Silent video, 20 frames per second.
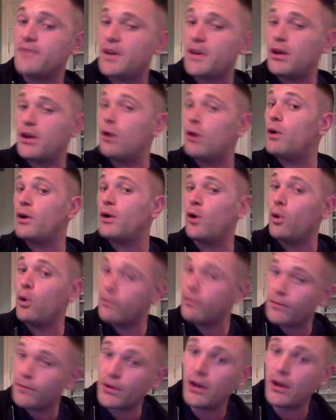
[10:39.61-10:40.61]
video, and
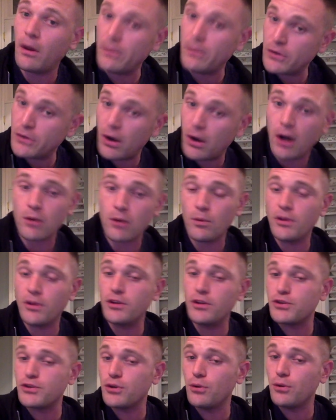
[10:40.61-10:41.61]
hopefully I'll be talking with you
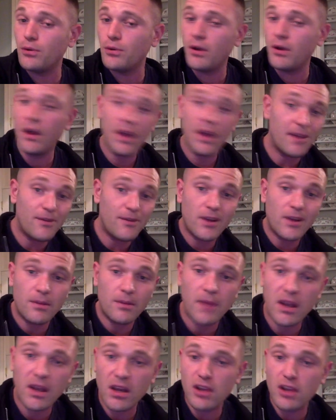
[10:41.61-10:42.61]
soon if you can
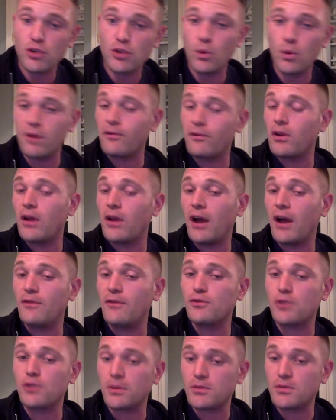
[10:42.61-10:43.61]
make it into one of our live
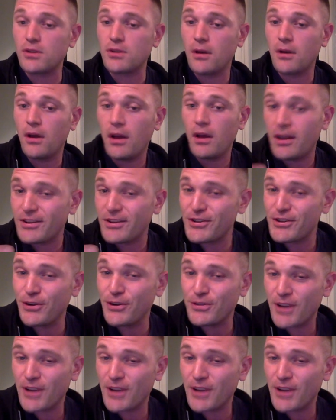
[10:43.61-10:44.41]
streams. Cheers,